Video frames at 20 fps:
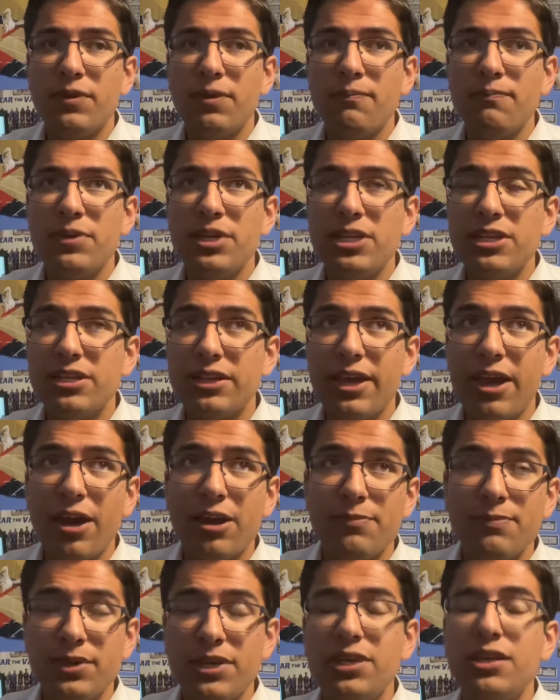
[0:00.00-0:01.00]
Media
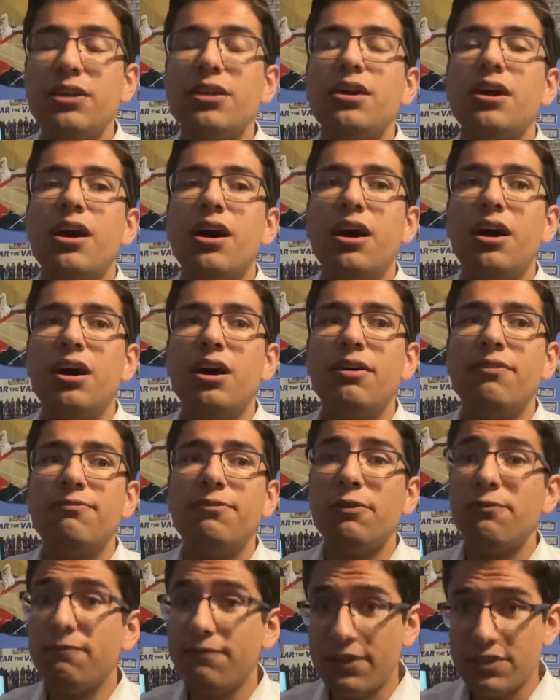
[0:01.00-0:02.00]
Academy
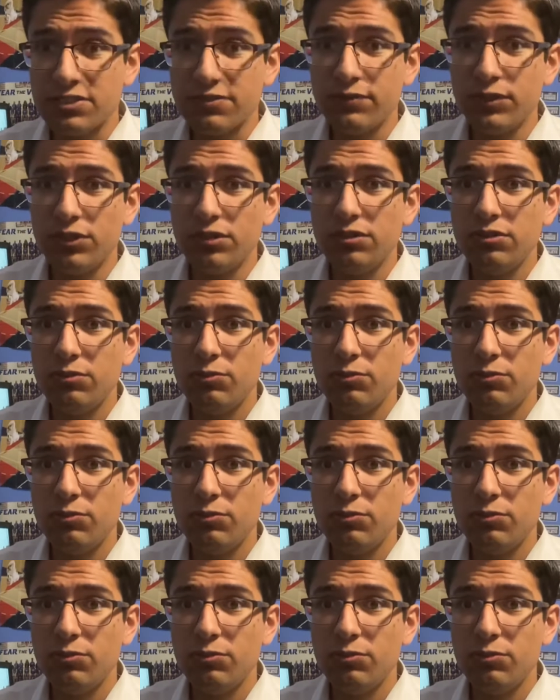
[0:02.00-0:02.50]
Film Festival,